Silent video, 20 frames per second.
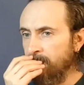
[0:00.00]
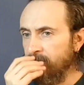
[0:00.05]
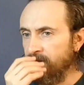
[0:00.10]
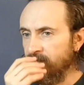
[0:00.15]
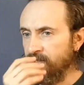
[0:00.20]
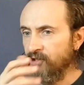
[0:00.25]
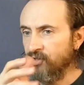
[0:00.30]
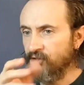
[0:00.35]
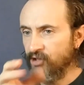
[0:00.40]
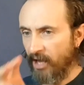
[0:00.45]

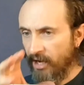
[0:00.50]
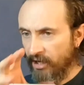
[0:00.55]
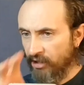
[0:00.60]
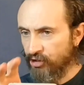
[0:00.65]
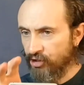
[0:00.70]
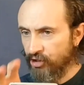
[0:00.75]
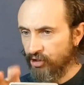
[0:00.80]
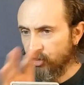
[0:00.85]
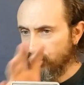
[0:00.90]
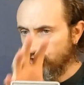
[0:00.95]
because this
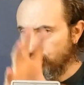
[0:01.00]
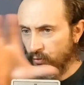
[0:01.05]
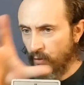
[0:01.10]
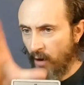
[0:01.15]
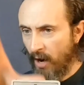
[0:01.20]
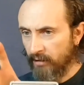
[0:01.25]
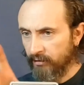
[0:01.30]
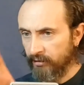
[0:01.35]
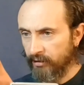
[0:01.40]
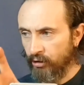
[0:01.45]
energy is
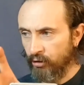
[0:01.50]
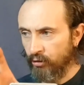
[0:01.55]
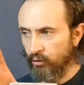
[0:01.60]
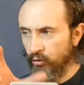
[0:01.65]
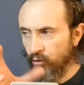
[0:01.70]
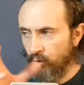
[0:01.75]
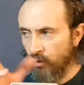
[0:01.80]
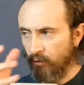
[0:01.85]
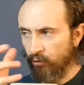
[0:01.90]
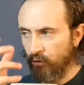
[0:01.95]
surrounding
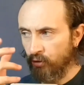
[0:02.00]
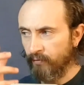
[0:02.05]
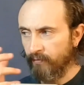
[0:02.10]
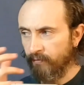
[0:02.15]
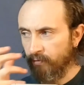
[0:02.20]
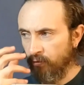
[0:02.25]
you.